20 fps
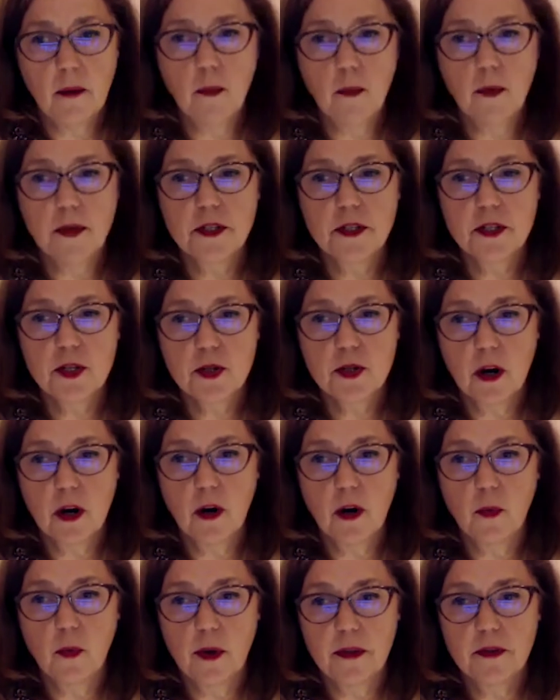would
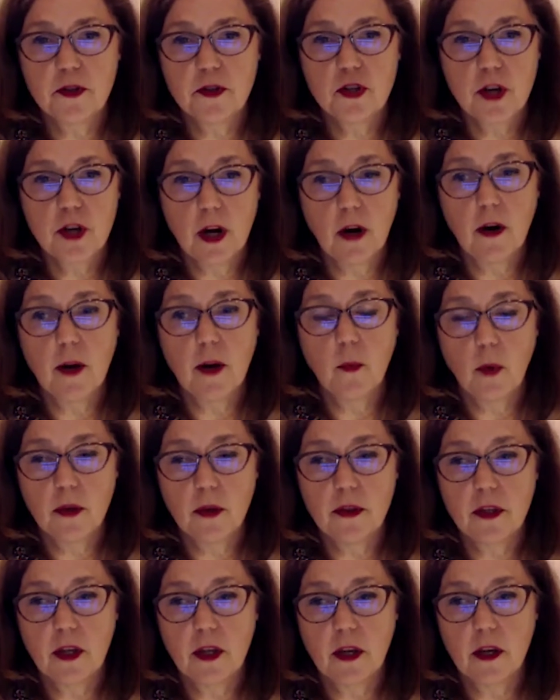start with sharing
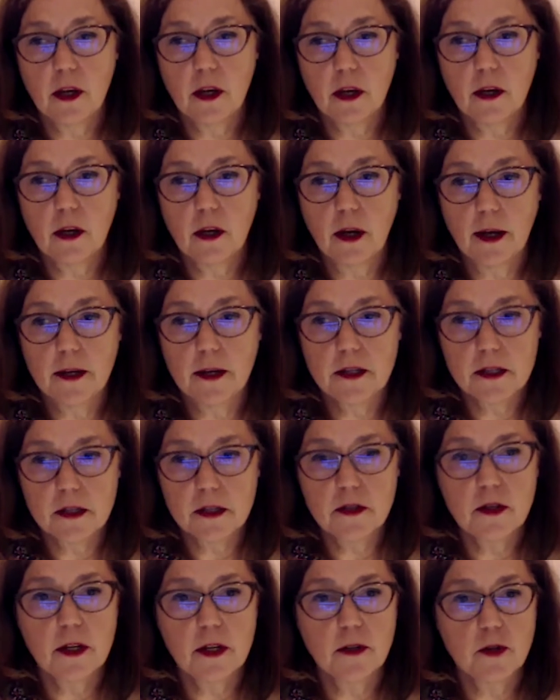what the
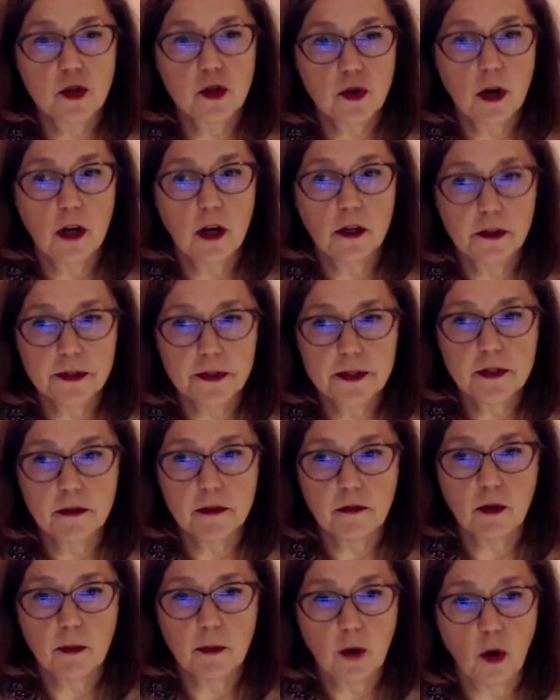existing struggle is
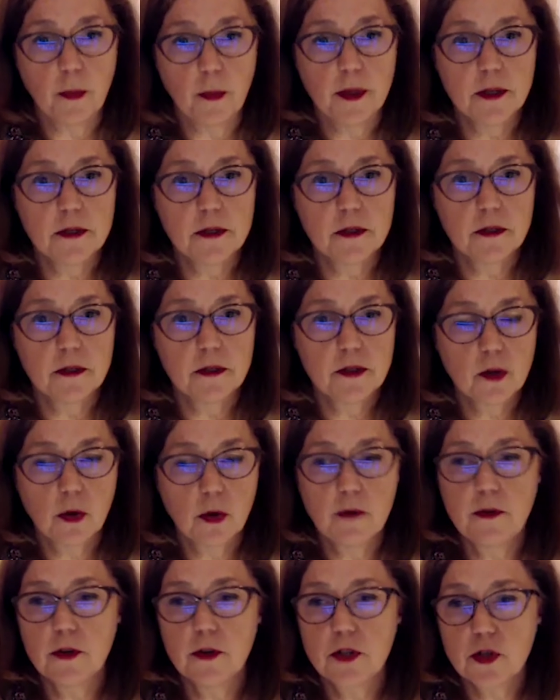of the moment so
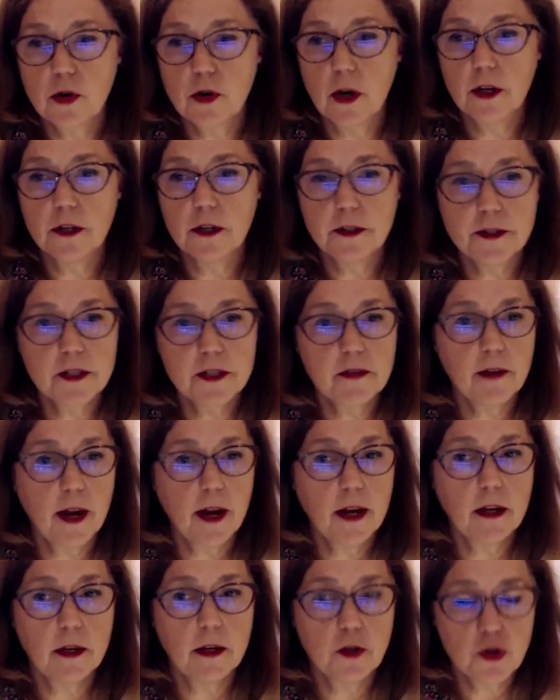if your struggle is
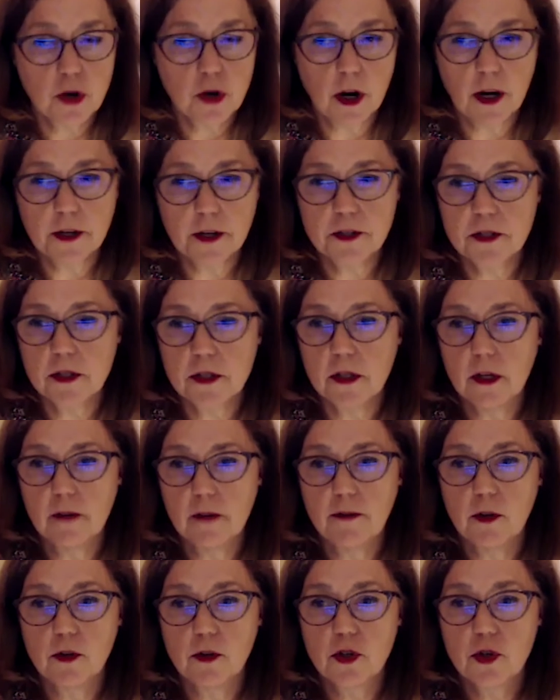finding trucks
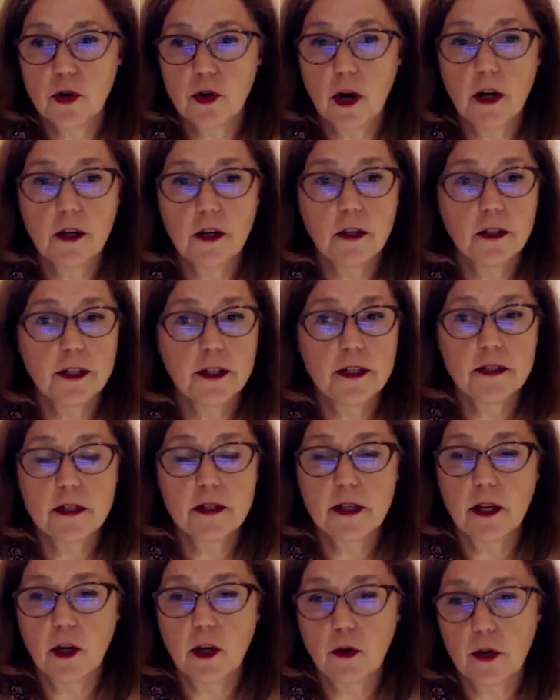if your struggle is
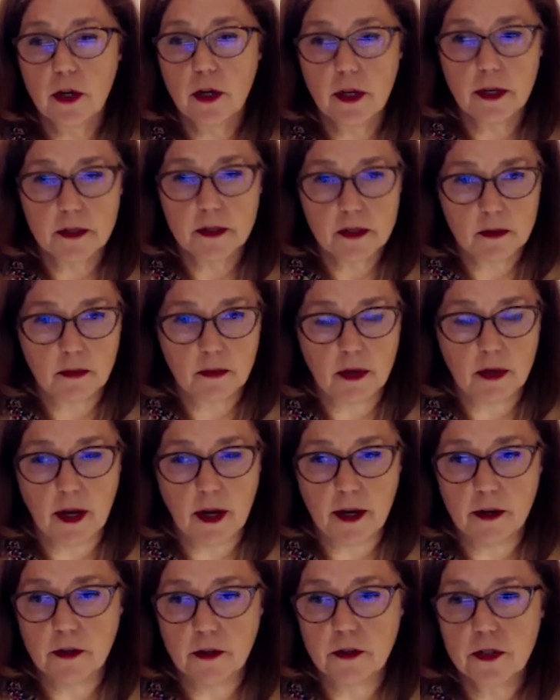the ingredient
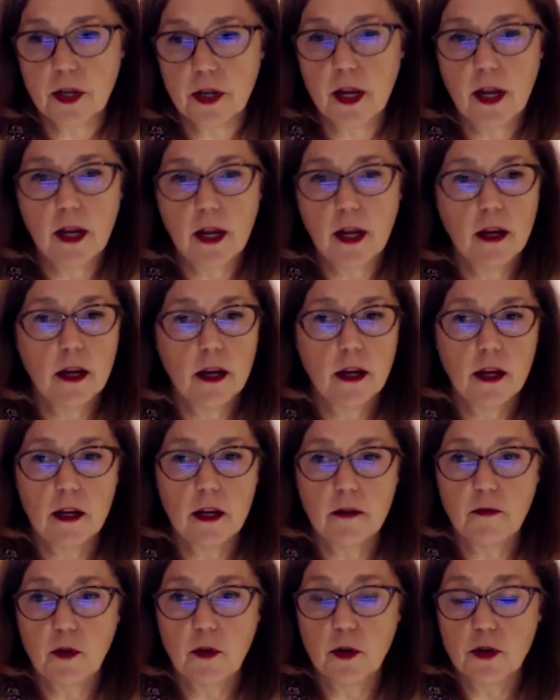suppliers
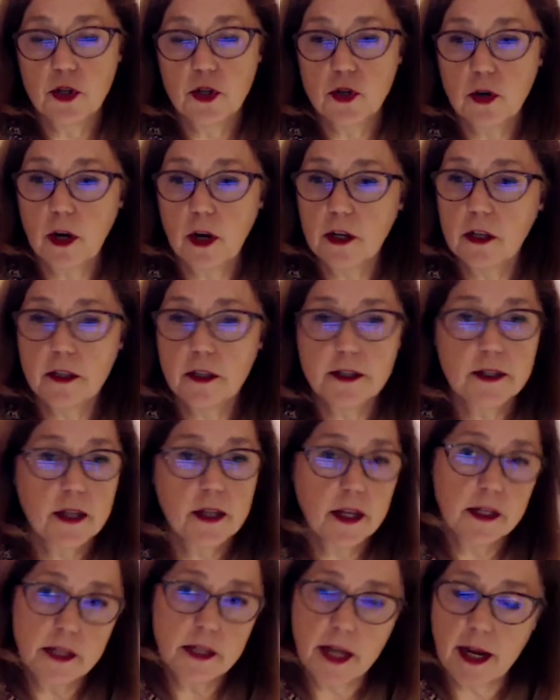if your struggle is
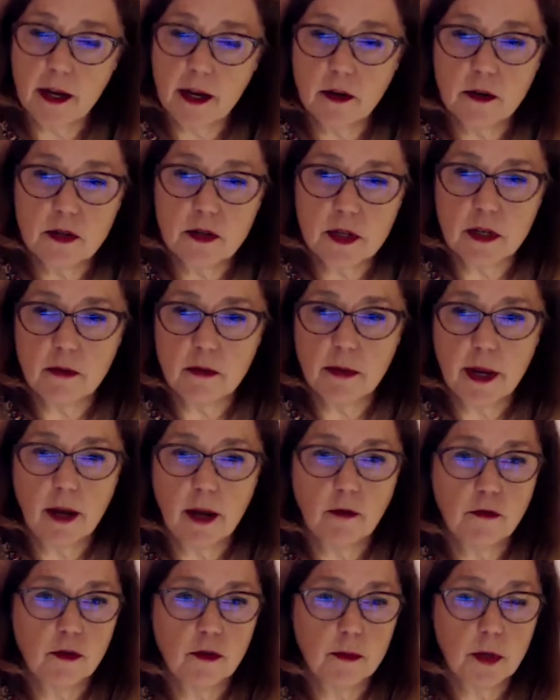containers
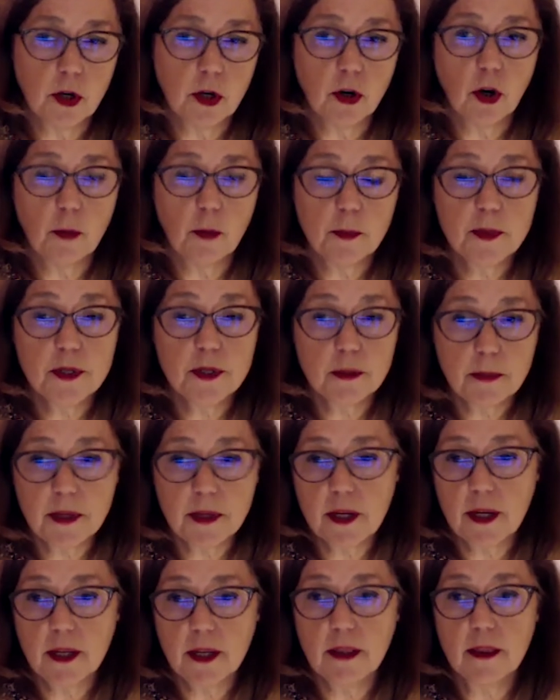inbound from europe to
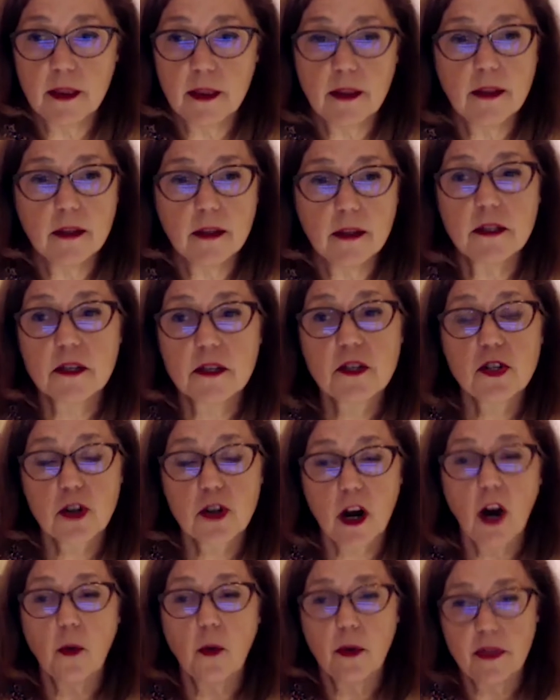be to
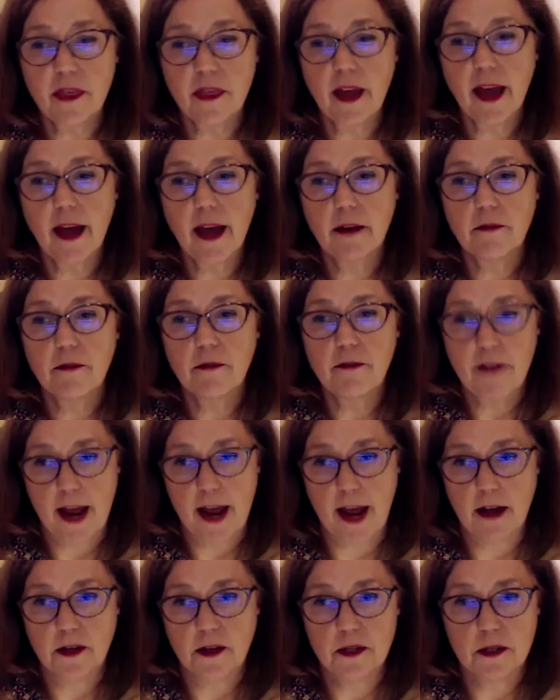start with that
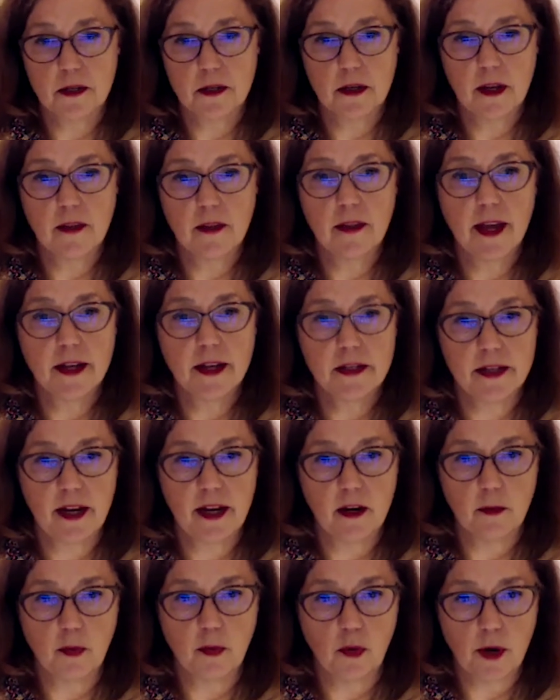fact and that
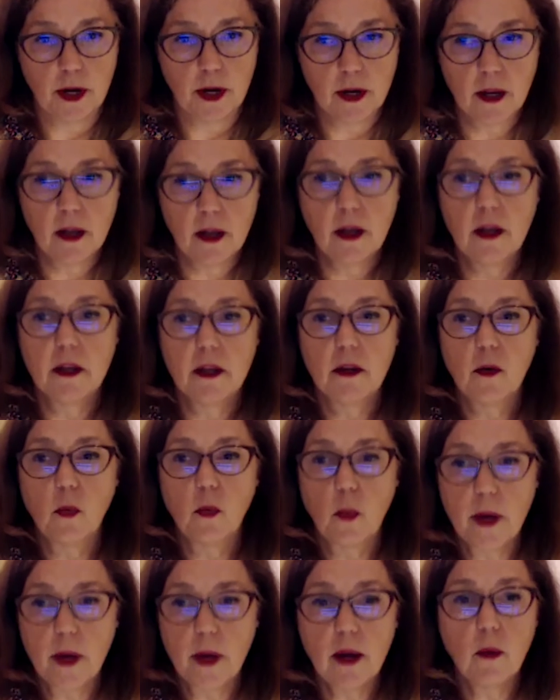data point
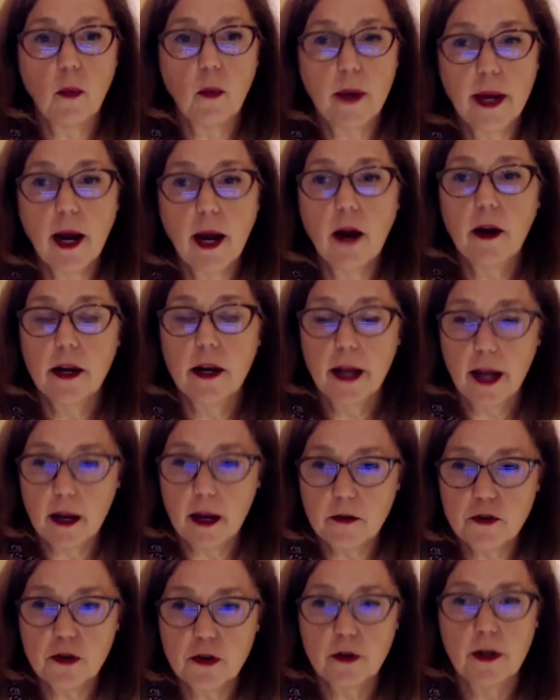we we are
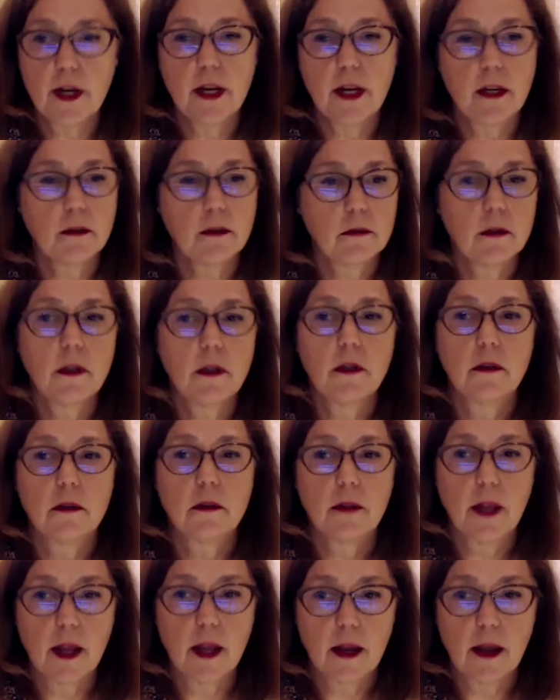encountering
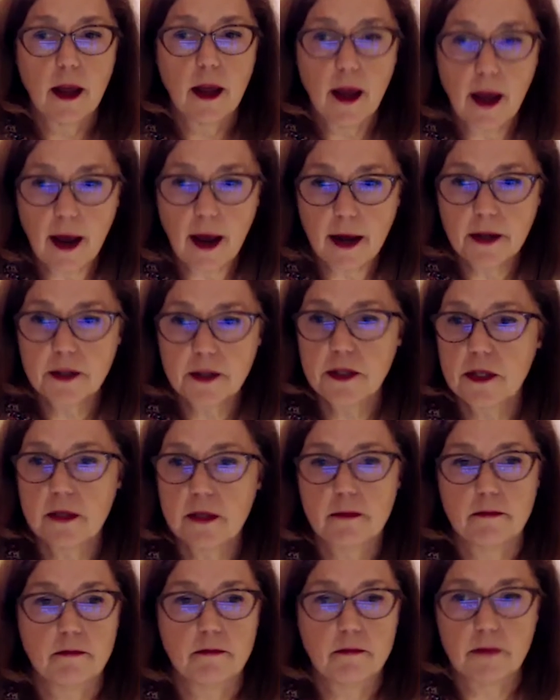
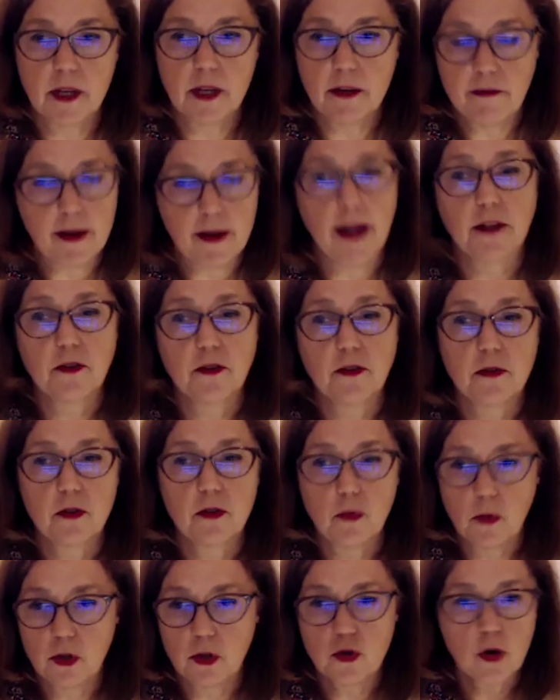x event.
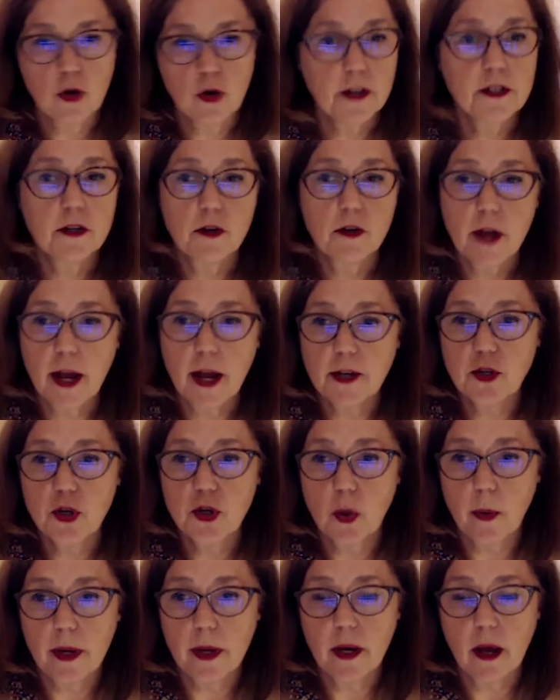Trucks are not
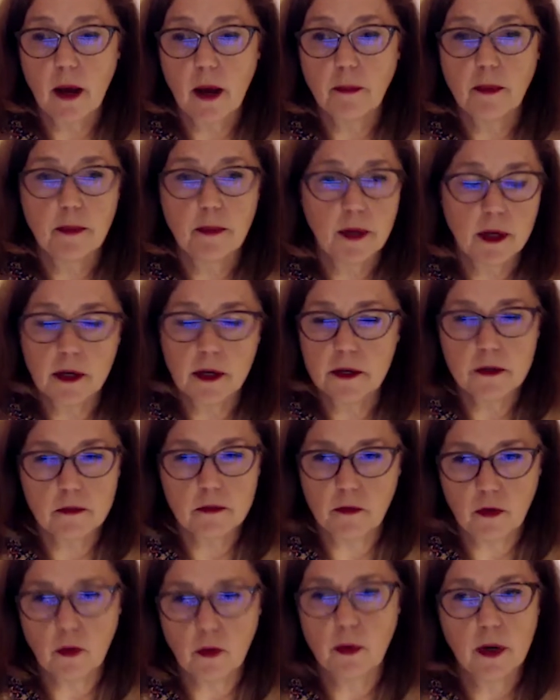showing up because
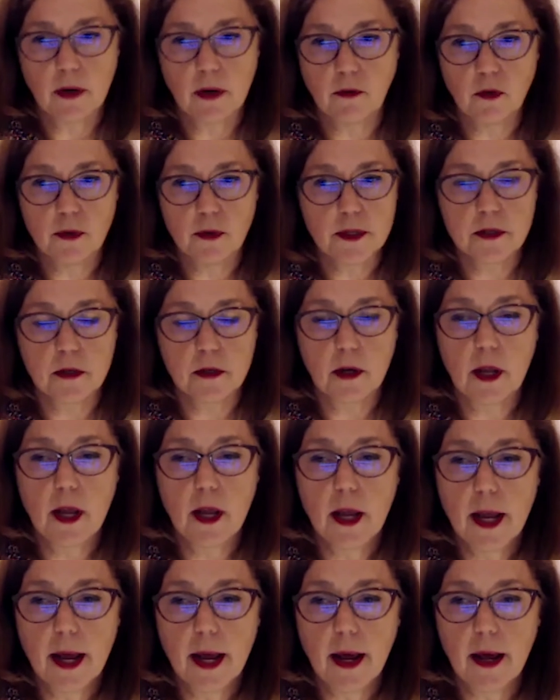for whatever reason.
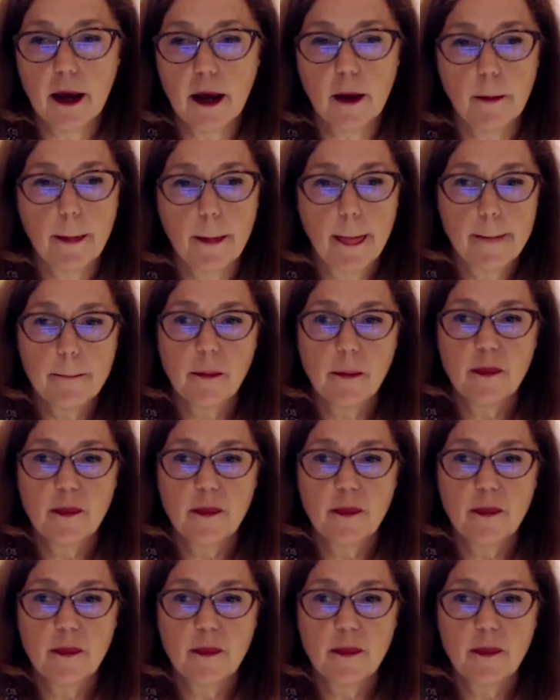Um,